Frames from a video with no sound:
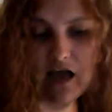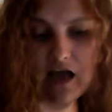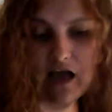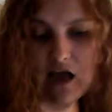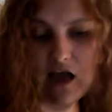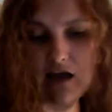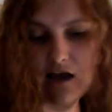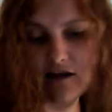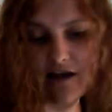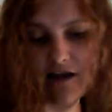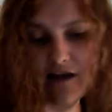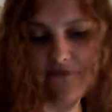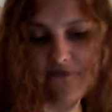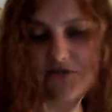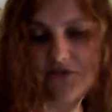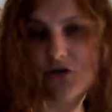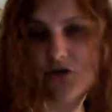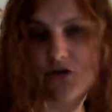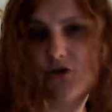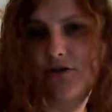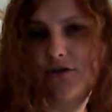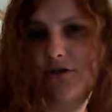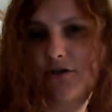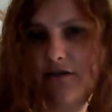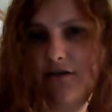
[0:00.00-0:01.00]
I left
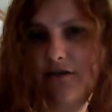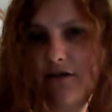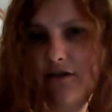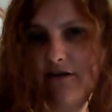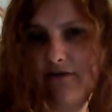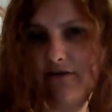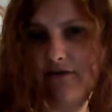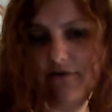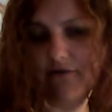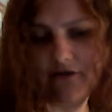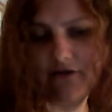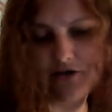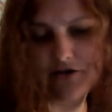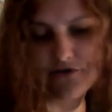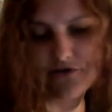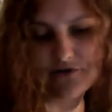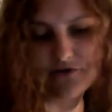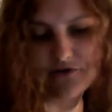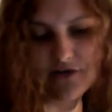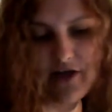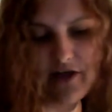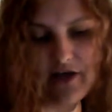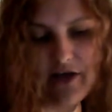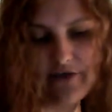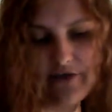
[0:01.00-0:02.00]
her to live another
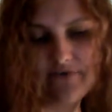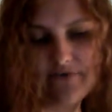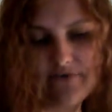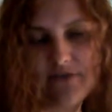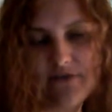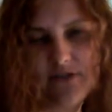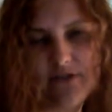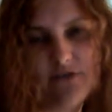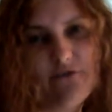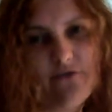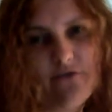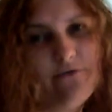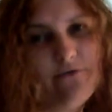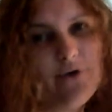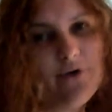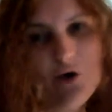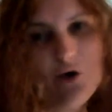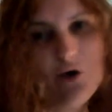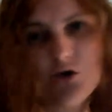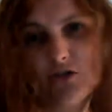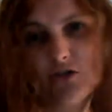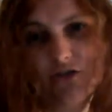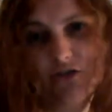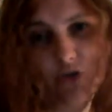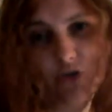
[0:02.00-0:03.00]
life. So
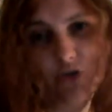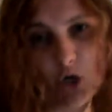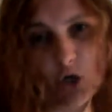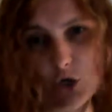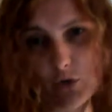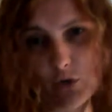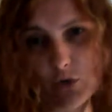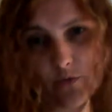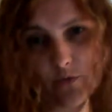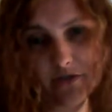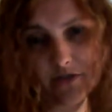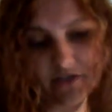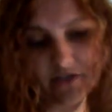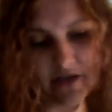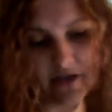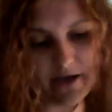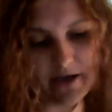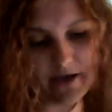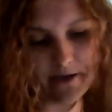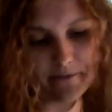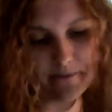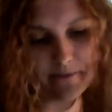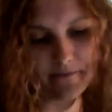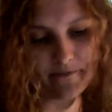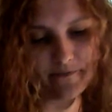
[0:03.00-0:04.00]
very sorry was
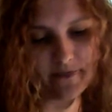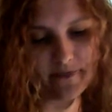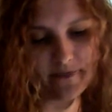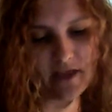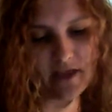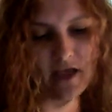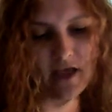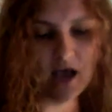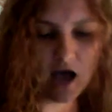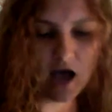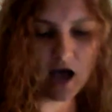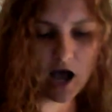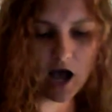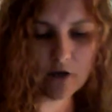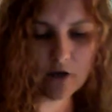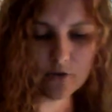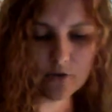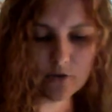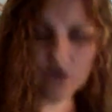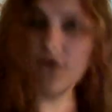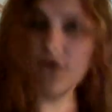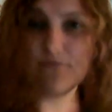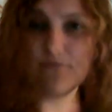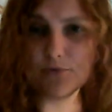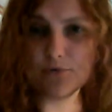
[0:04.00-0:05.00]
I. I
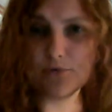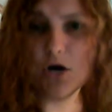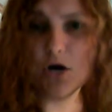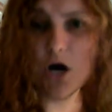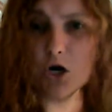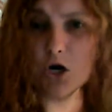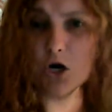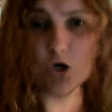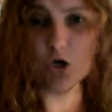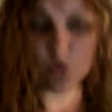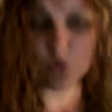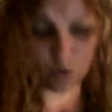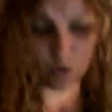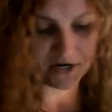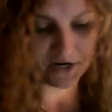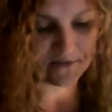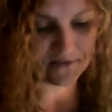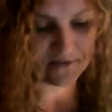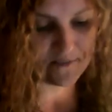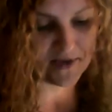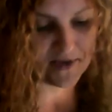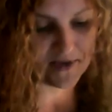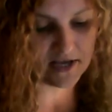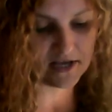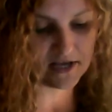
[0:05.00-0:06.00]
would have brought her with
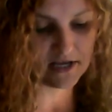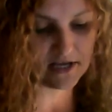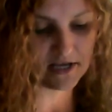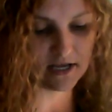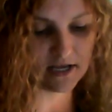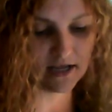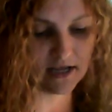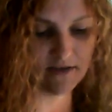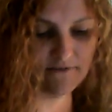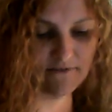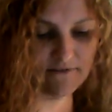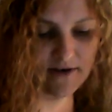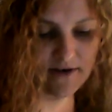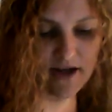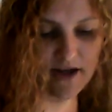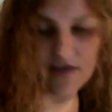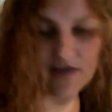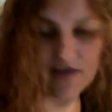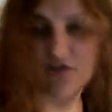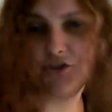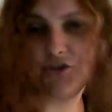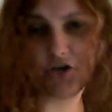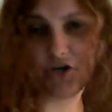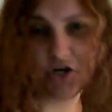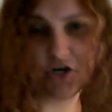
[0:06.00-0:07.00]
me if I
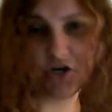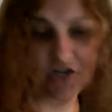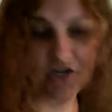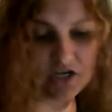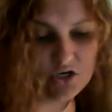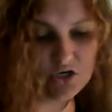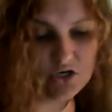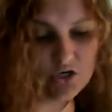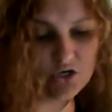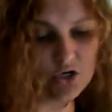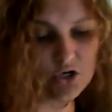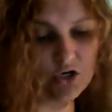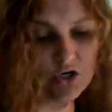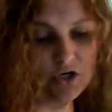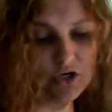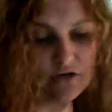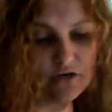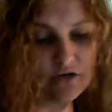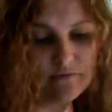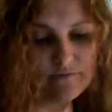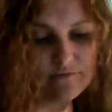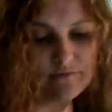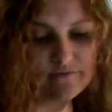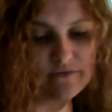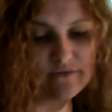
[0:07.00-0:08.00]
had thought I could.
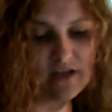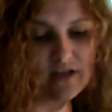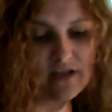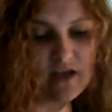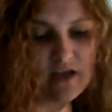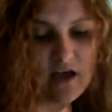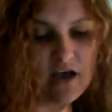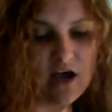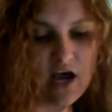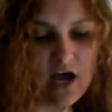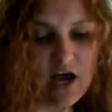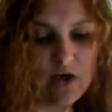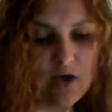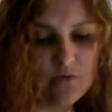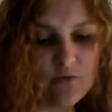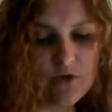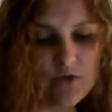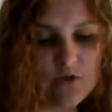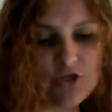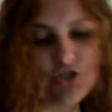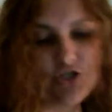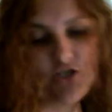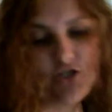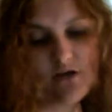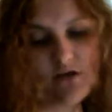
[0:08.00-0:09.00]
I
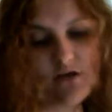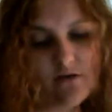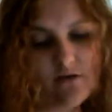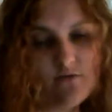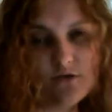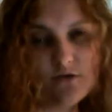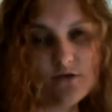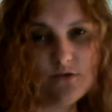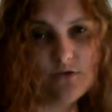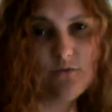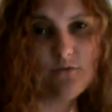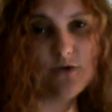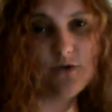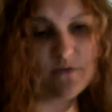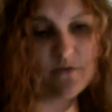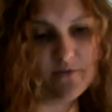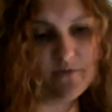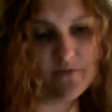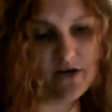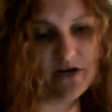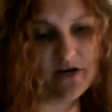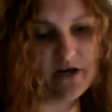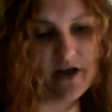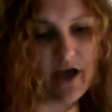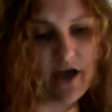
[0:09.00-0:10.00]
wish she was with
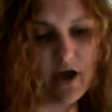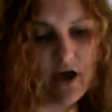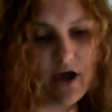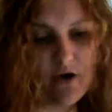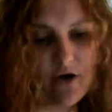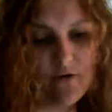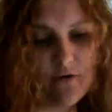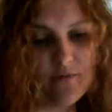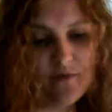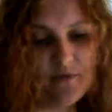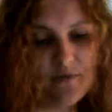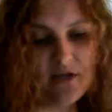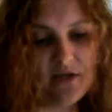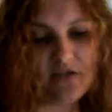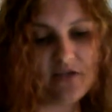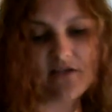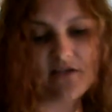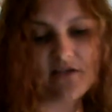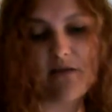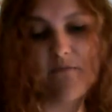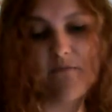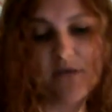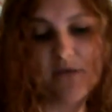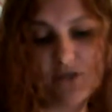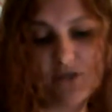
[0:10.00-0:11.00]
me now because
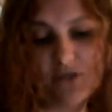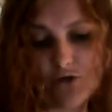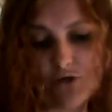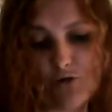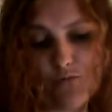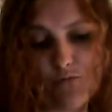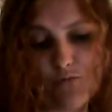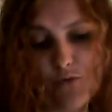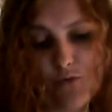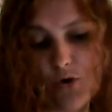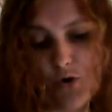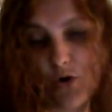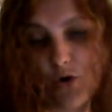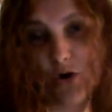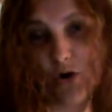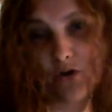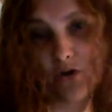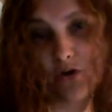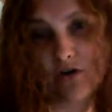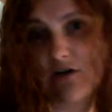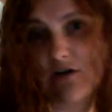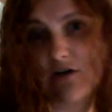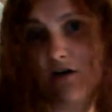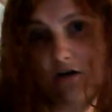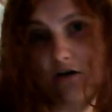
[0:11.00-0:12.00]
I miss her more
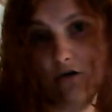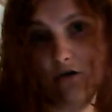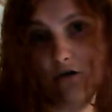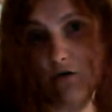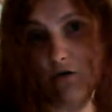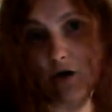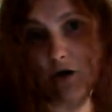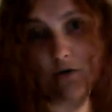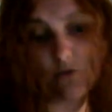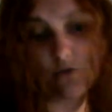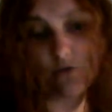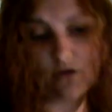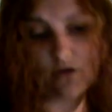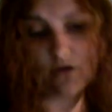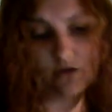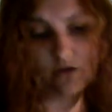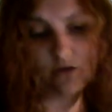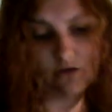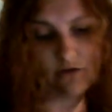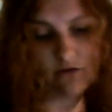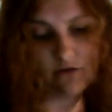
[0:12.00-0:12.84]
than I knew I would.